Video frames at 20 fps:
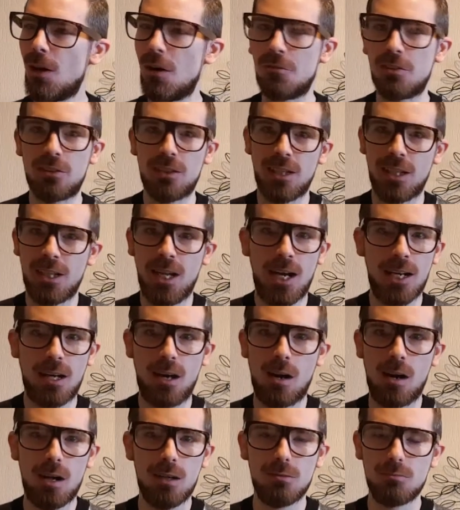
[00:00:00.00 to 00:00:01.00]
Obviously, I like
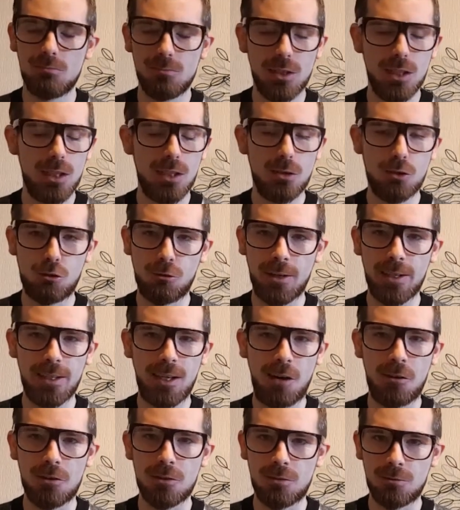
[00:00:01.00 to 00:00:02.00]
Han, great
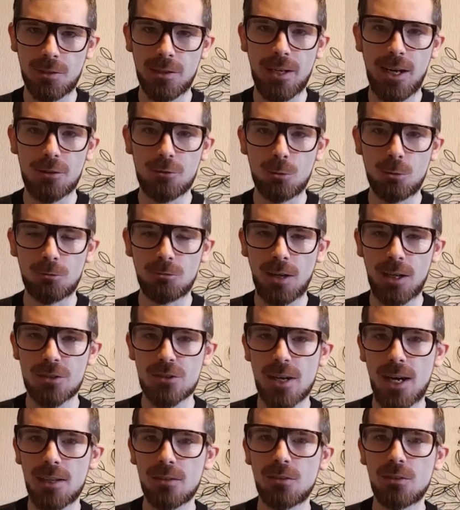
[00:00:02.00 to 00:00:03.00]
character in the actual
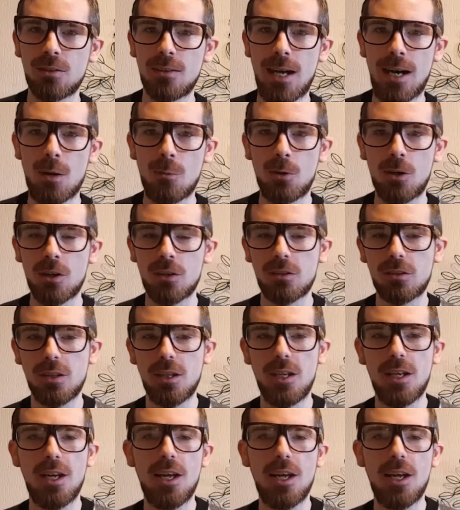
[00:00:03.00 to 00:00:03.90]
franchise of Star Wars.